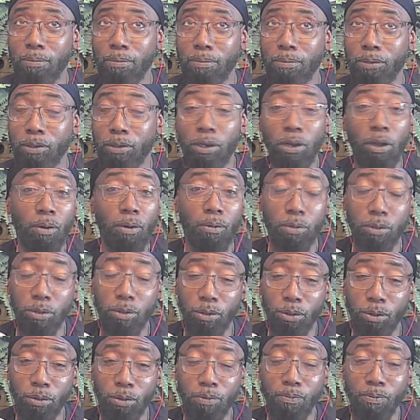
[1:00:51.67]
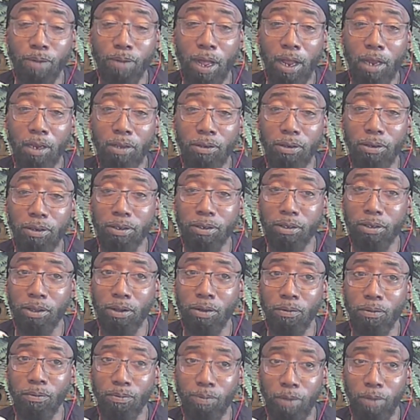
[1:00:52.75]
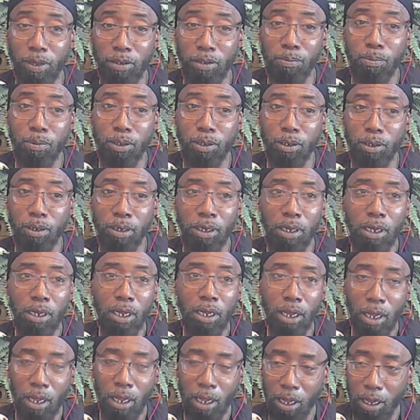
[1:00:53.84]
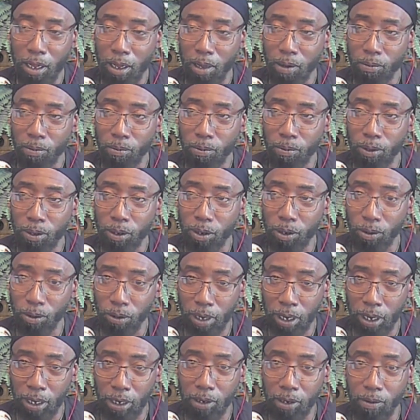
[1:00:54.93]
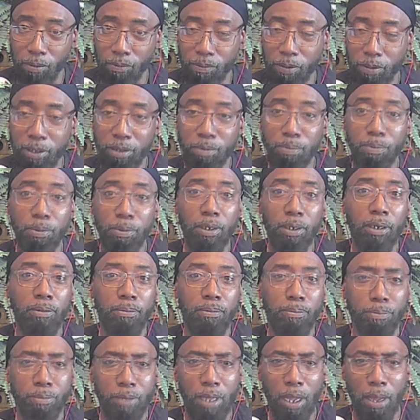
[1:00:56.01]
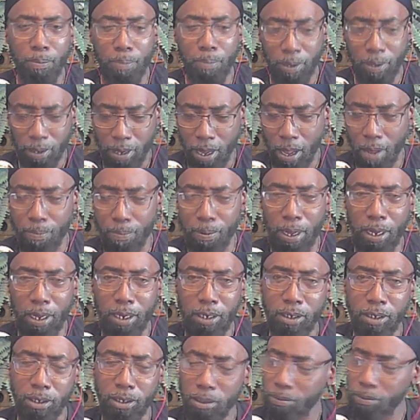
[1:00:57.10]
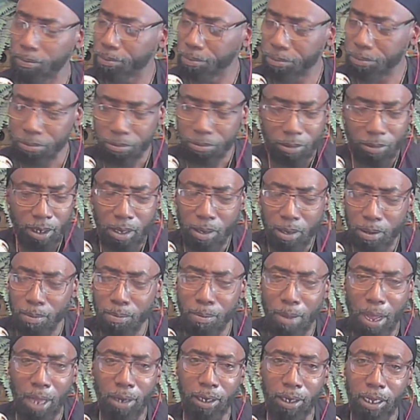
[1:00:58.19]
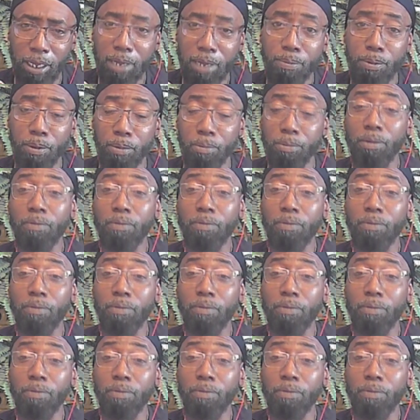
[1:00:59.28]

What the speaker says: You can also follow us on Facebook. We're located on Facebook. Our, our page is Mount Hebron